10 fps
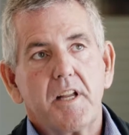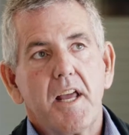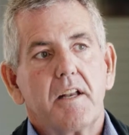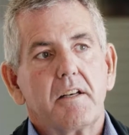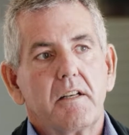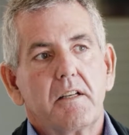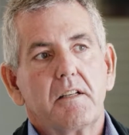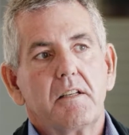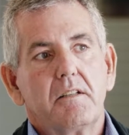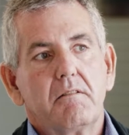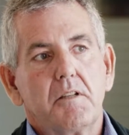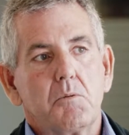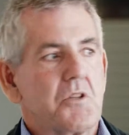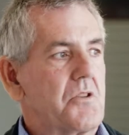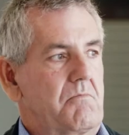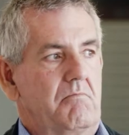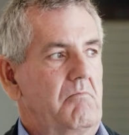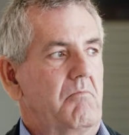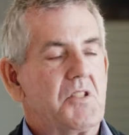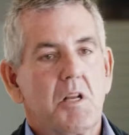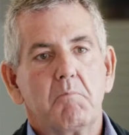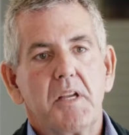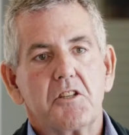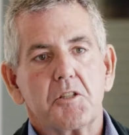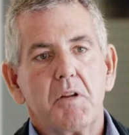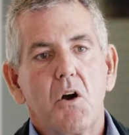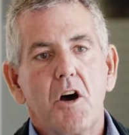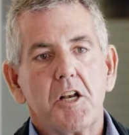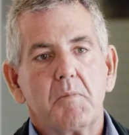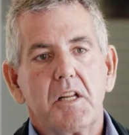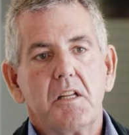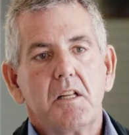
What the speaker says: out it was some metres behind me.